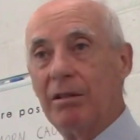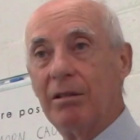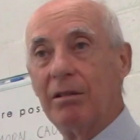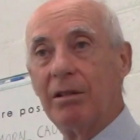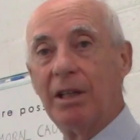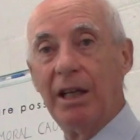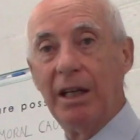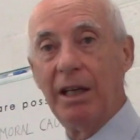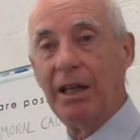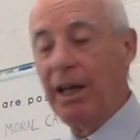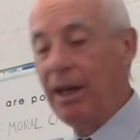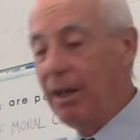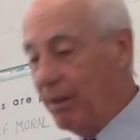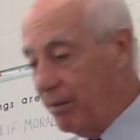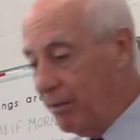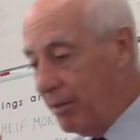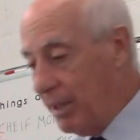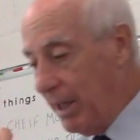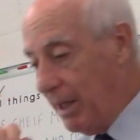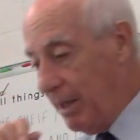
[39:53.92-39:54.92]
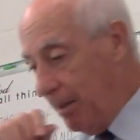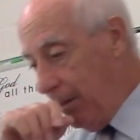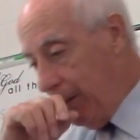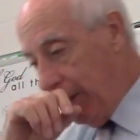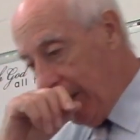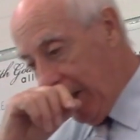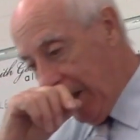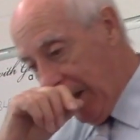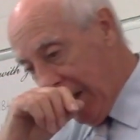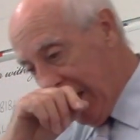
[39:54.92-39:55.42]
Okay, yeah, okay.
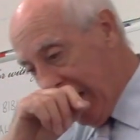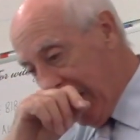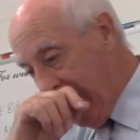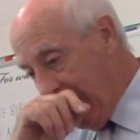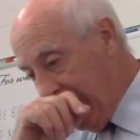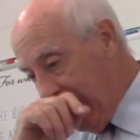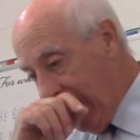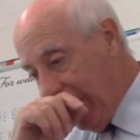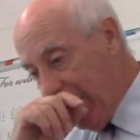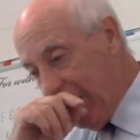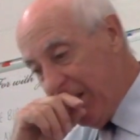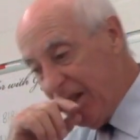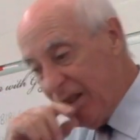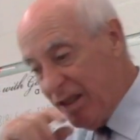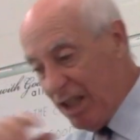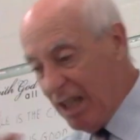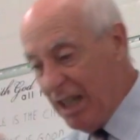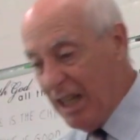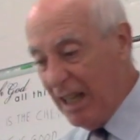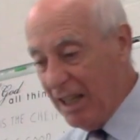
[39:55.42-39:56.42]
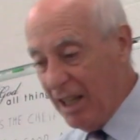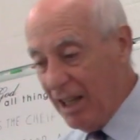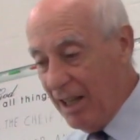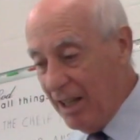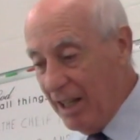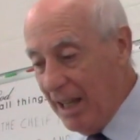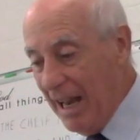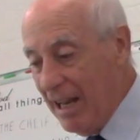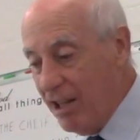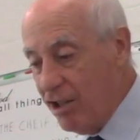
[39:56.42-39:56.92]
And you've seen that
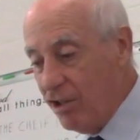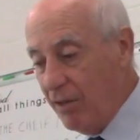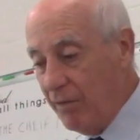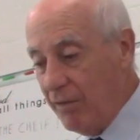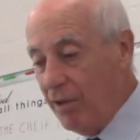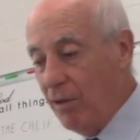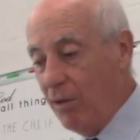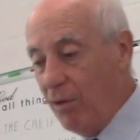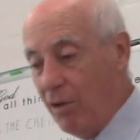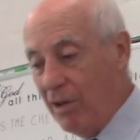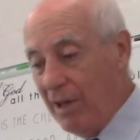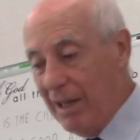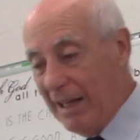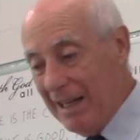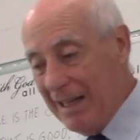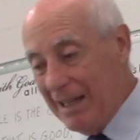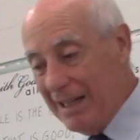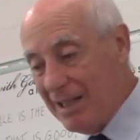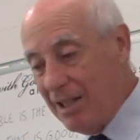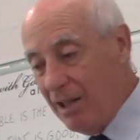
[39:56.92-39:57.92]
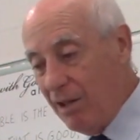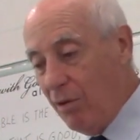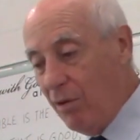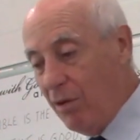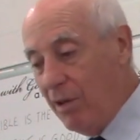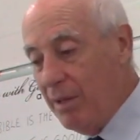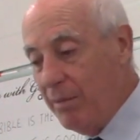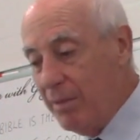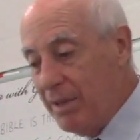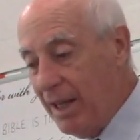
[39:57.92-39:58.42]
the angel of the Lord is the
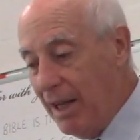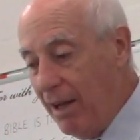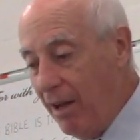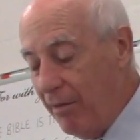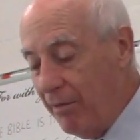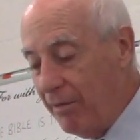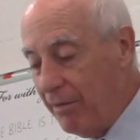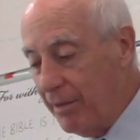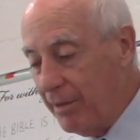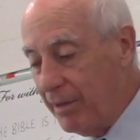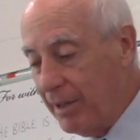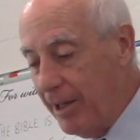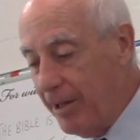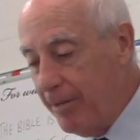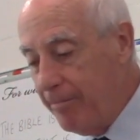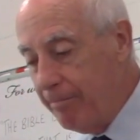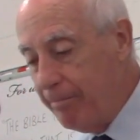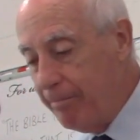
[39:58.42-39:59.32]
Lord himself. Okay.